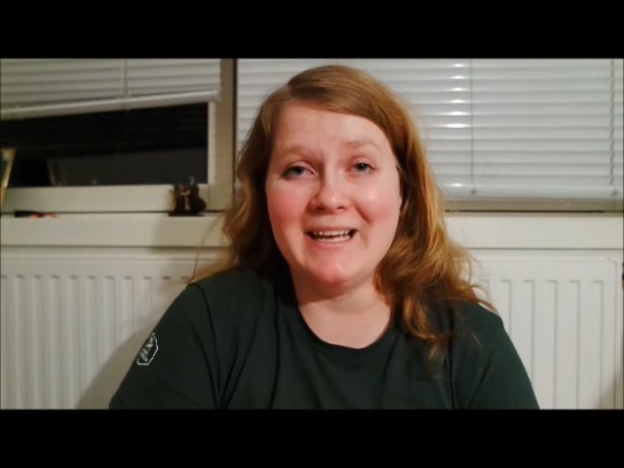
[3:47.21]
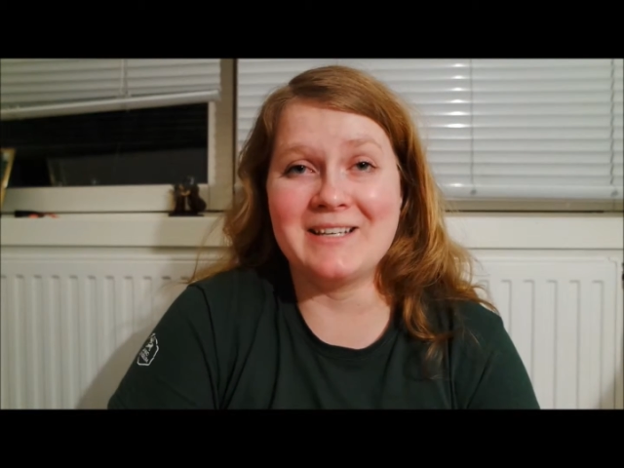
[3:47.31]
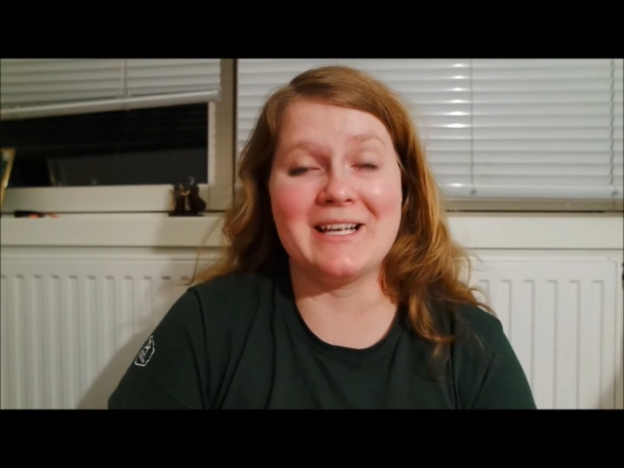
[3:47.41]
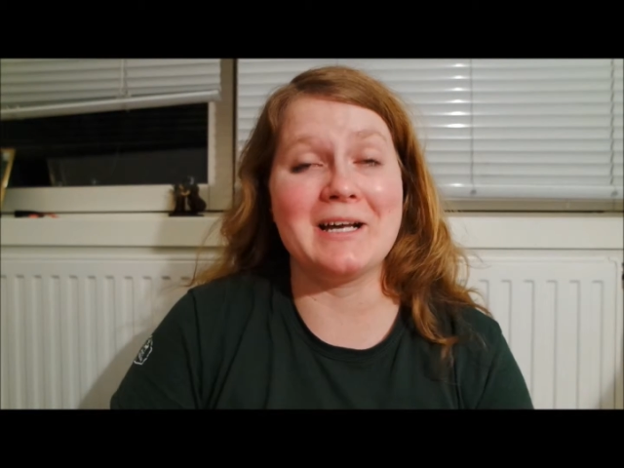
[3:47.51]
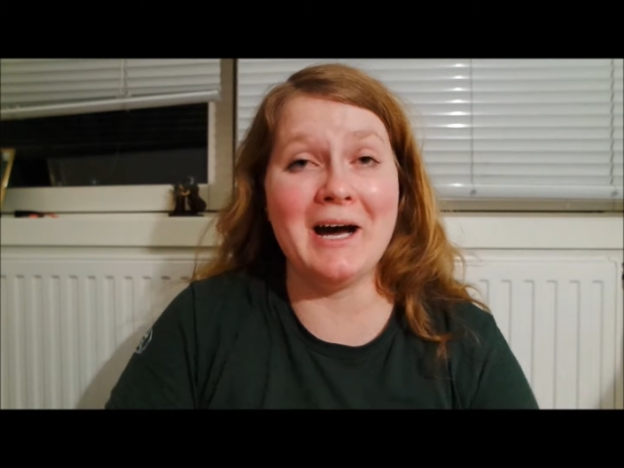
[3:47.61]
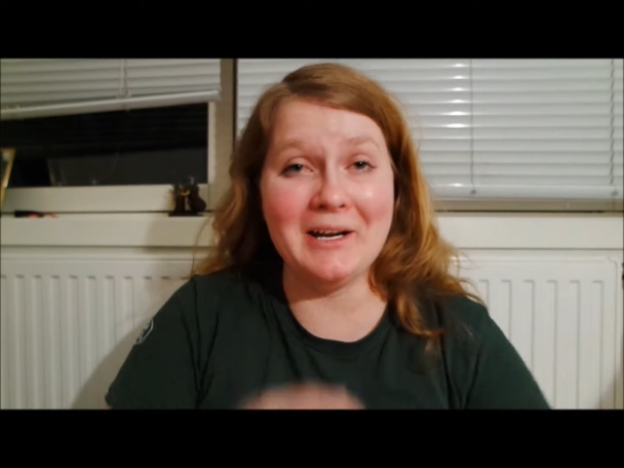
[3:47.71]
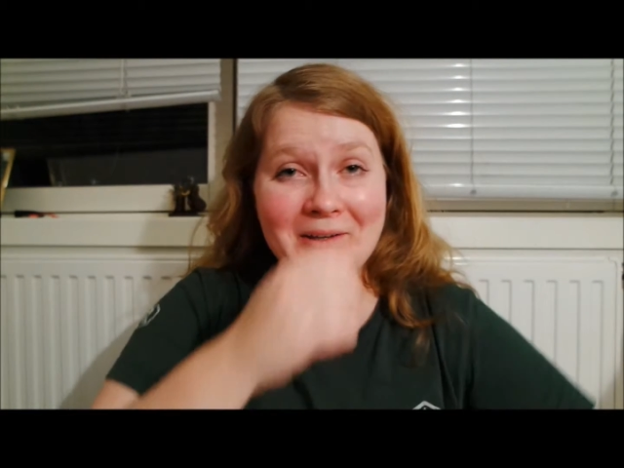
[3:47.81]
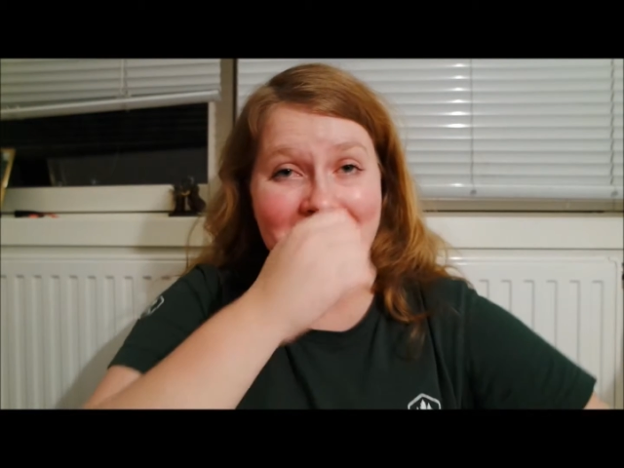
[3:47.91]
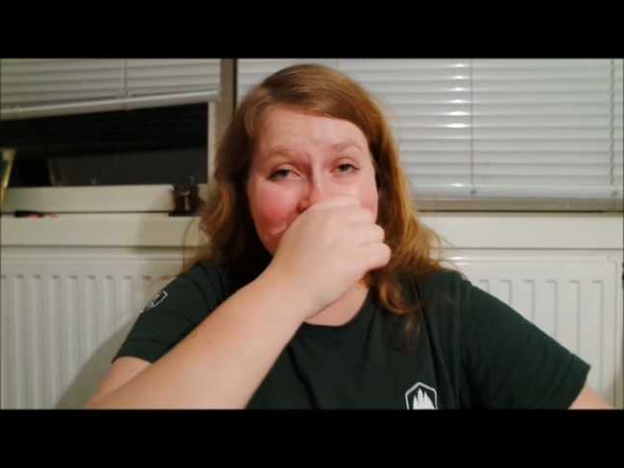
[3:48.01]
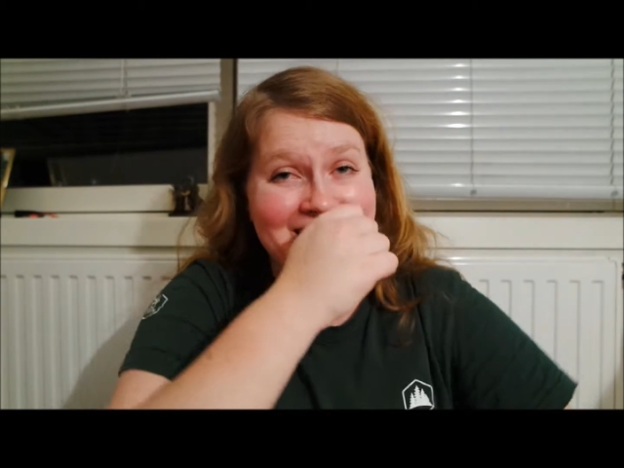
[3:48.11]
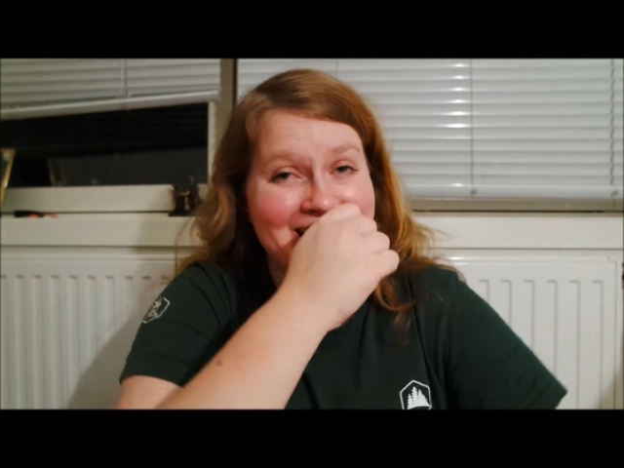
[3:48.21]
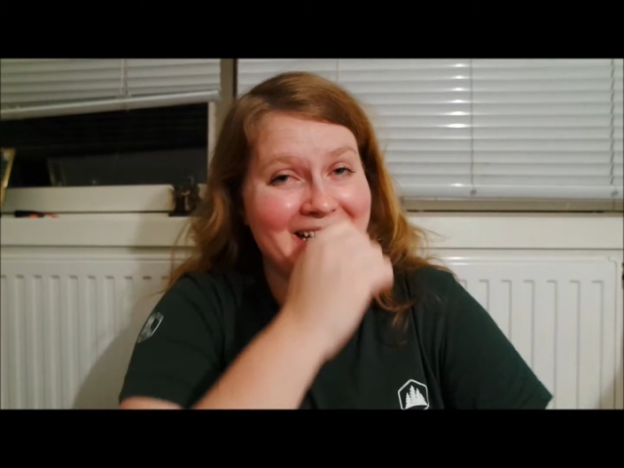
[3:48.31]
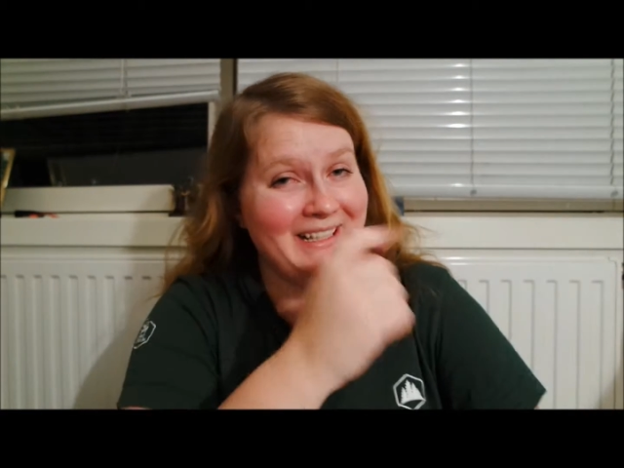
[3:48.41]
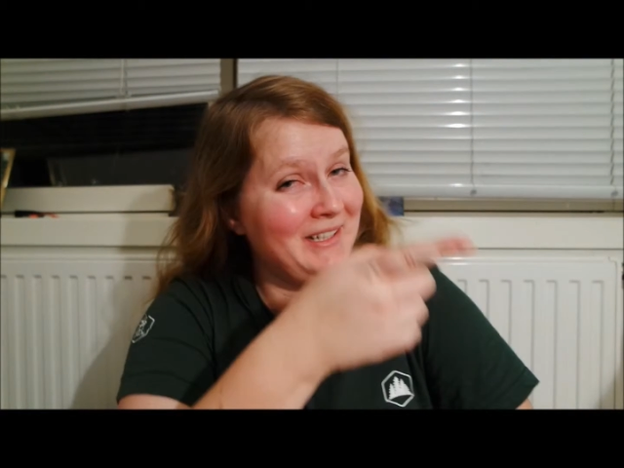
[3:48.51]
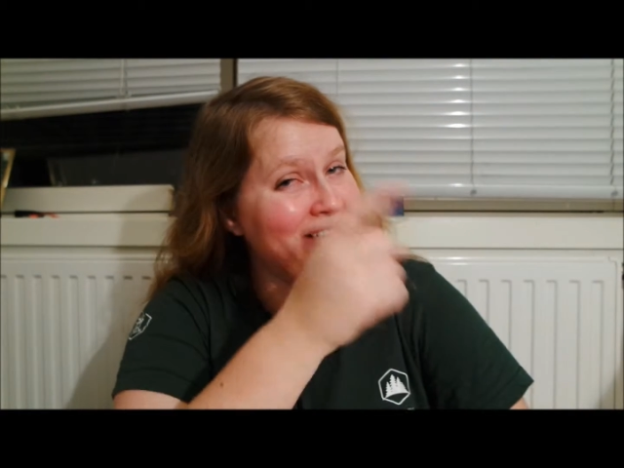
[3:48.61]
He was like, are you
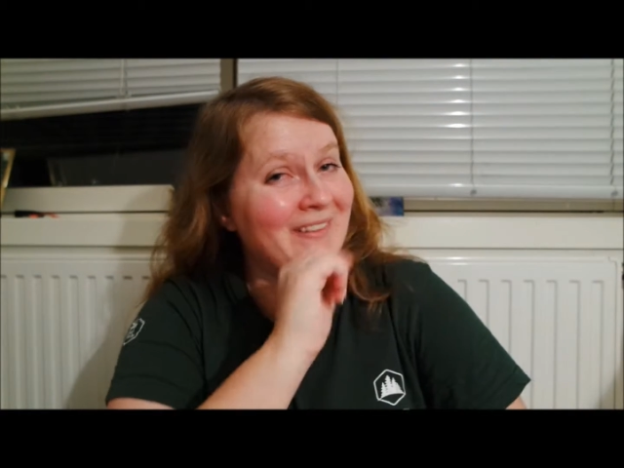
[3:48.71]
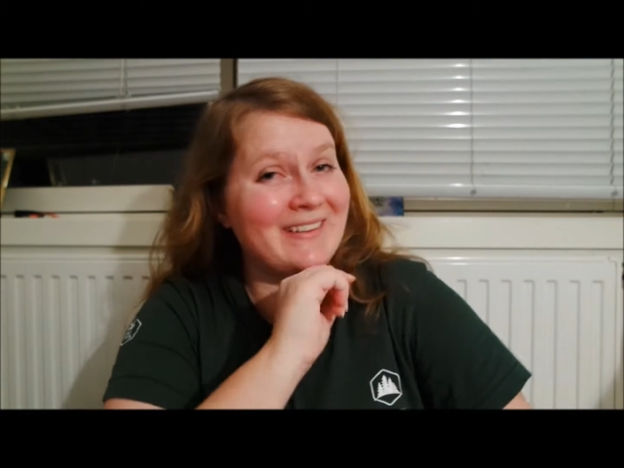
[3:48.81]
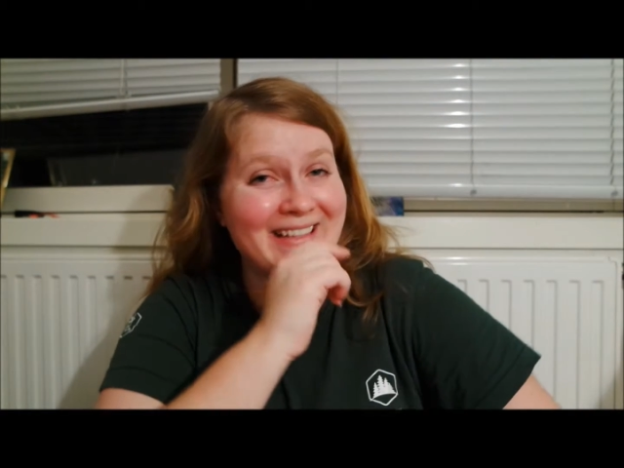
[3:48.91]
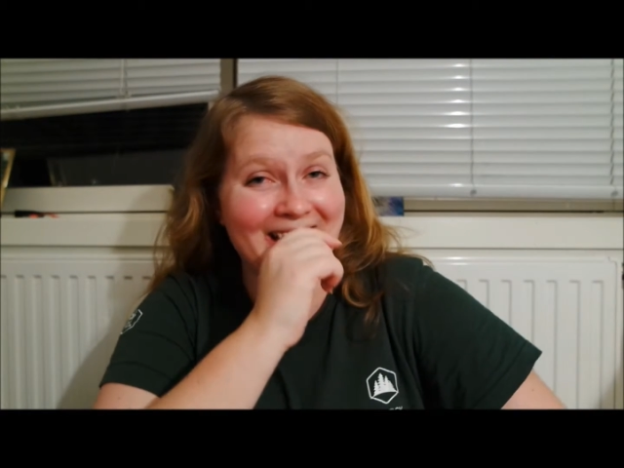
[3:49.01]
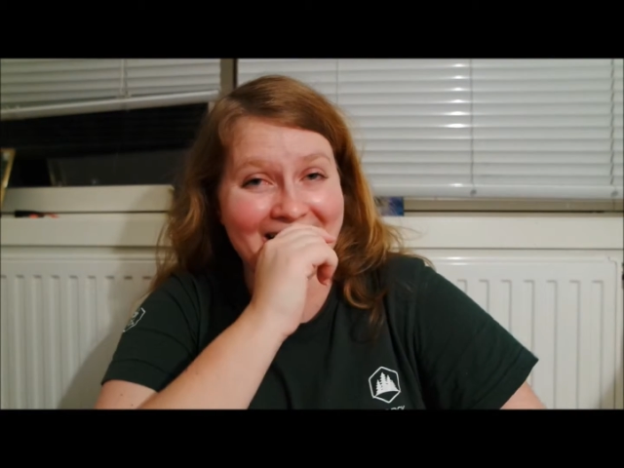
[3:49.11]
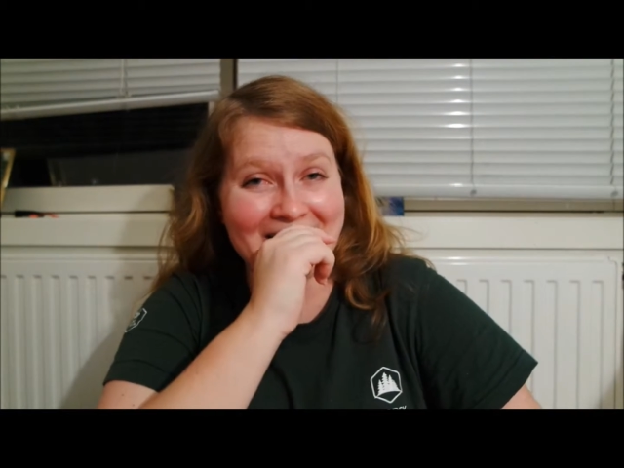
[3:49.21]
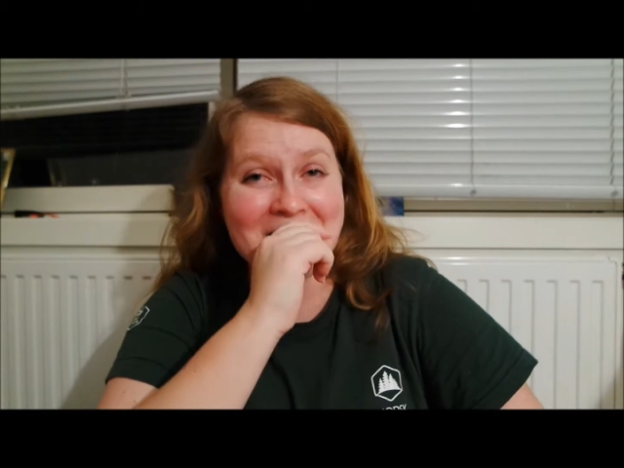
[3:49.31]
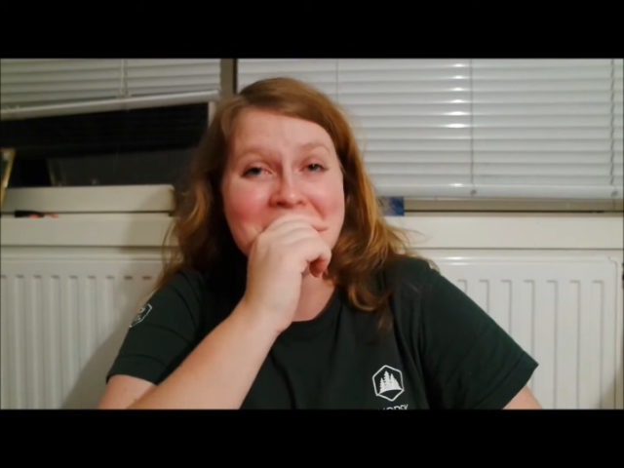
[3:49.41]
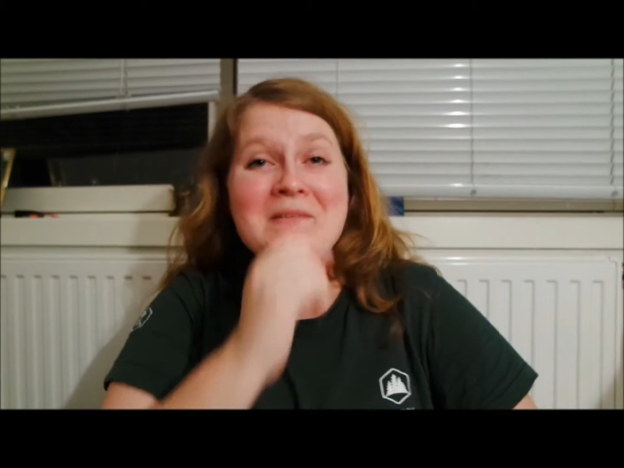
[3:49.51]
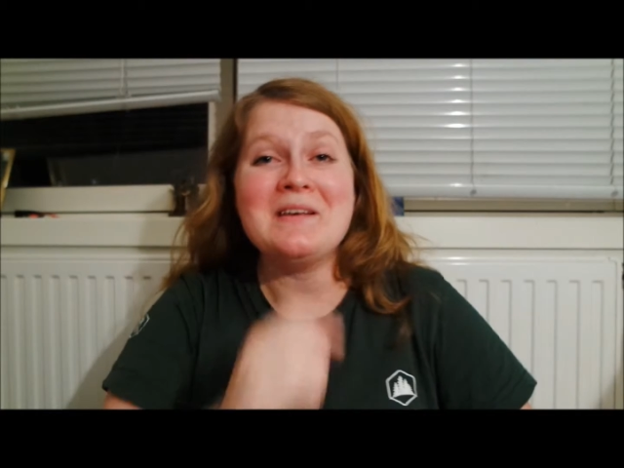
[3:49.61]
okay?